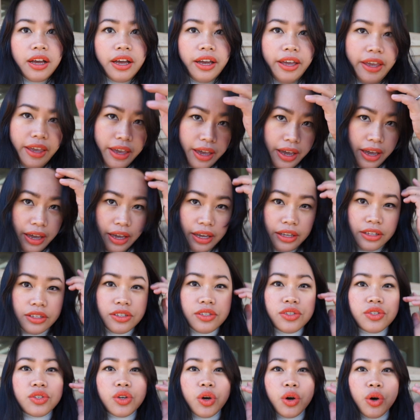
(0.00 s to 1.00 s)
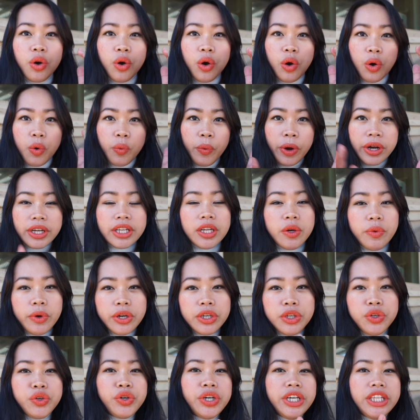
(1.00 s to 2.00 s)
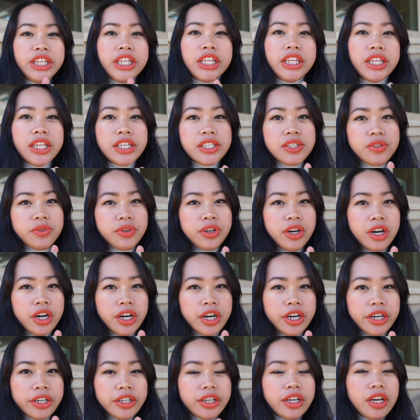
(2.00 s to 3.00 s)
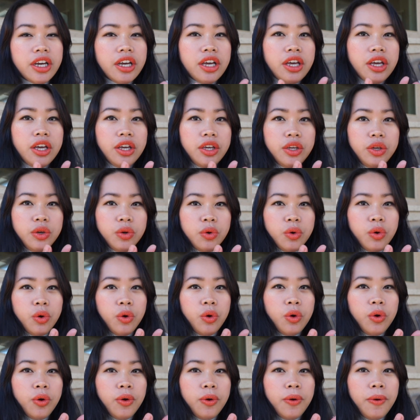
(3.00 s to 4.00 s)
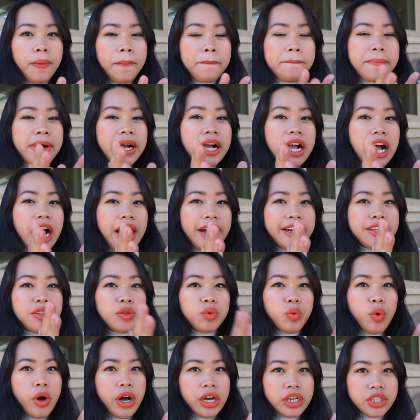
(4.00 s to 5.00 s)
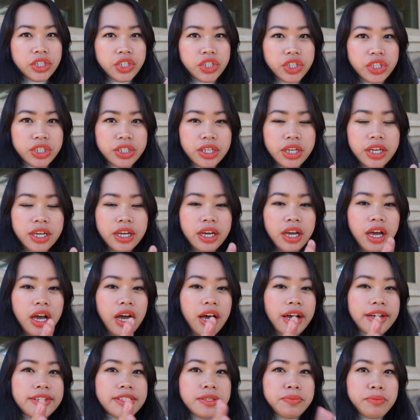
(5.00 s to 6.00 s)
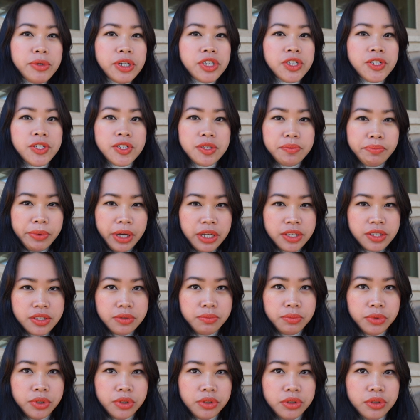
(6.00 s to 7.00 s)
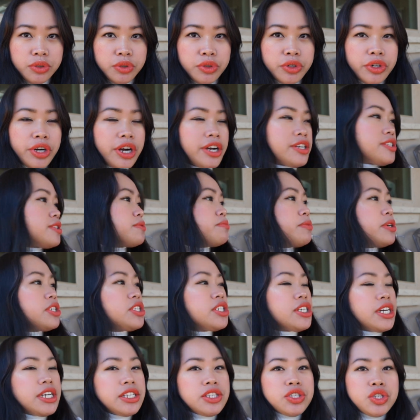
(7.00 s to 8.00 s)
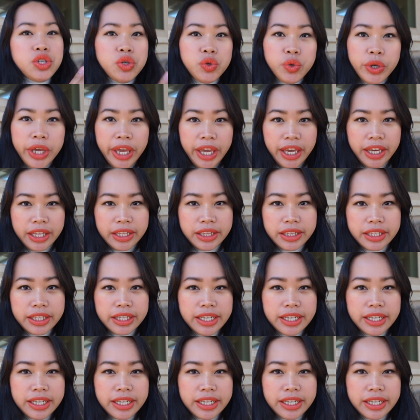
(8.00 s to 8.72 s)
Ayan. So, wag na wag nyong i-disregard yung pag-hand wash as much as possible or as much as you can.